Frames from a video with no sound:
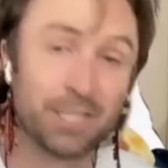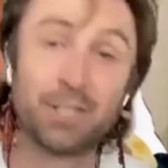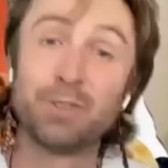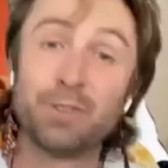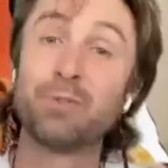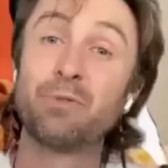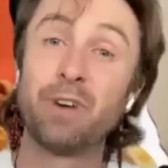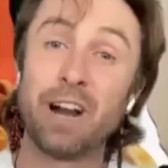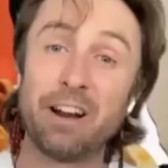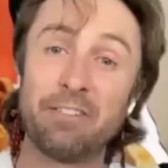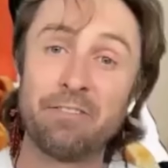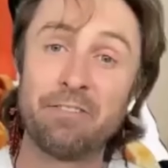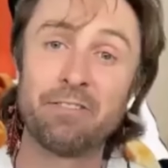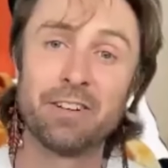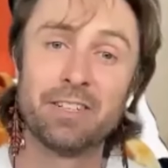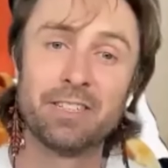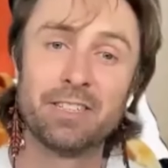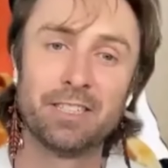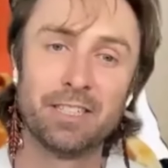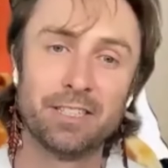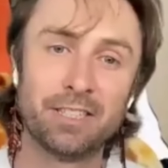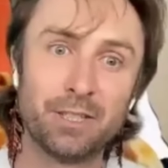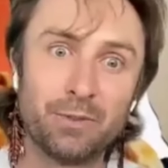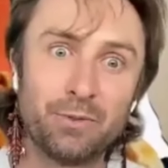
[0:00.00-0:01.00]

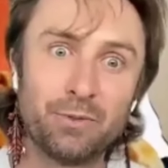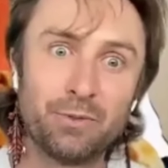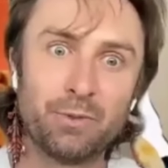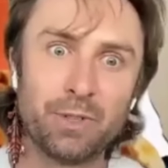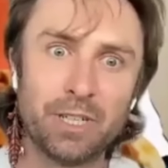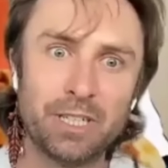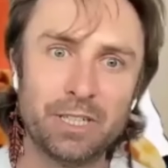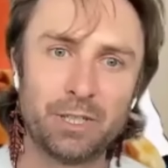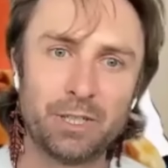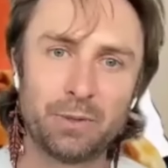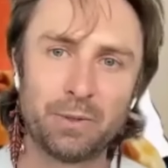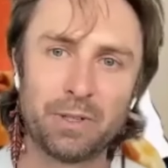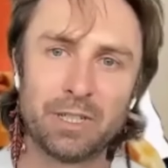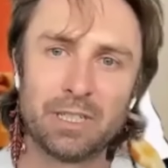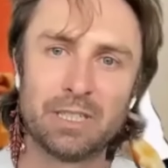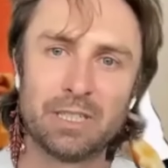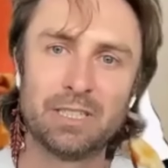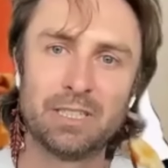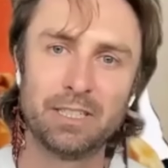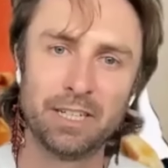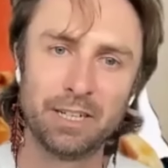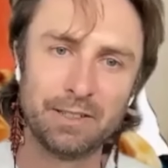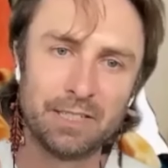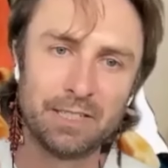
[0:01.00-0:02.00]
reference. It's a
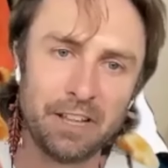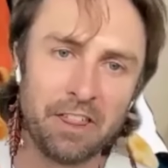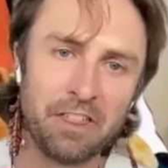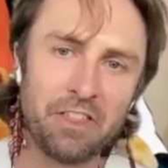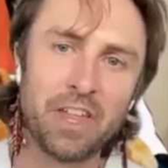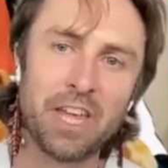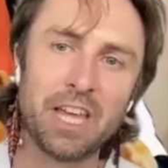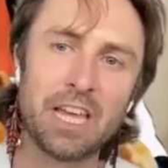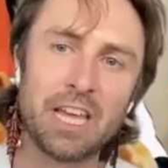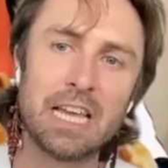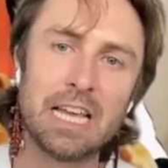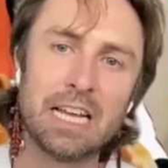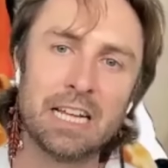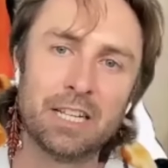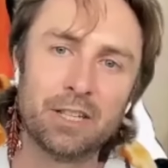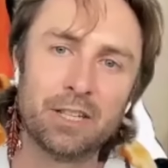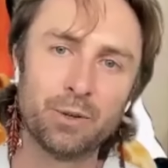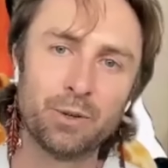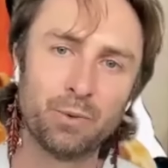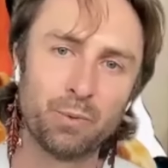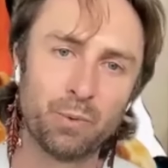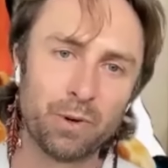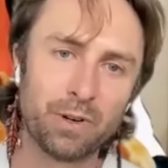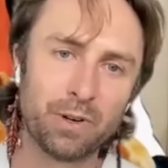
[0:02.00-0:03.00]
resource. You know, it's a thing in
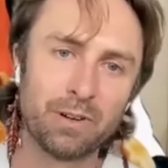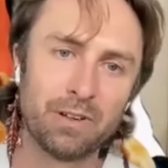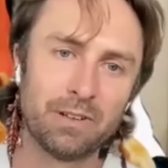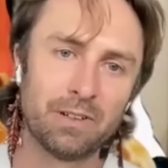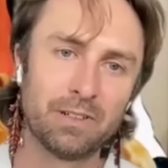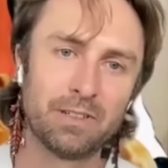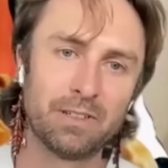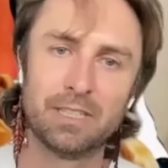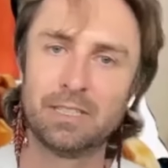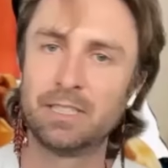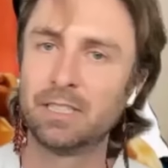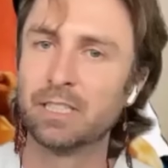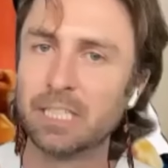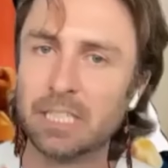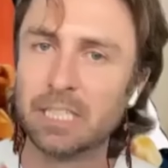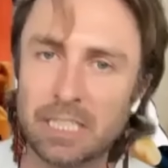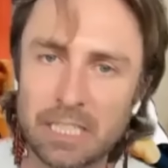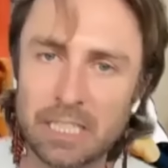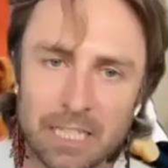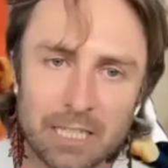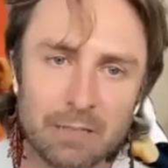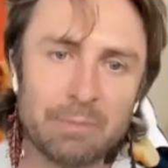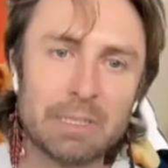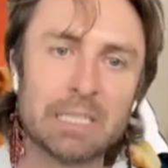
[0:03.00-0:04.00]
the world. It's
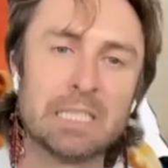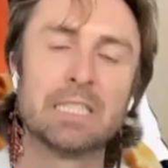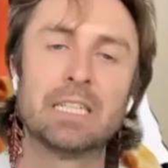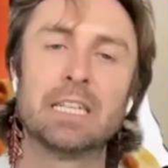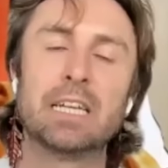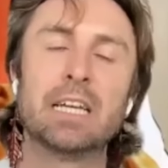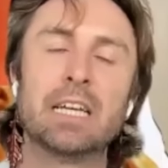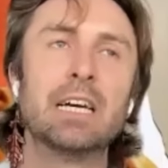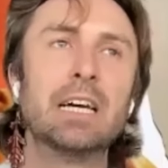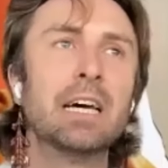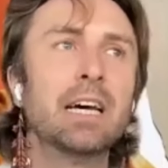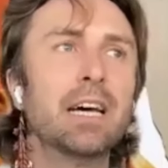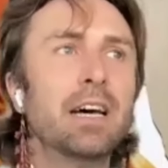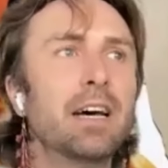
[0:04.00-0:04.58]
legitimacy.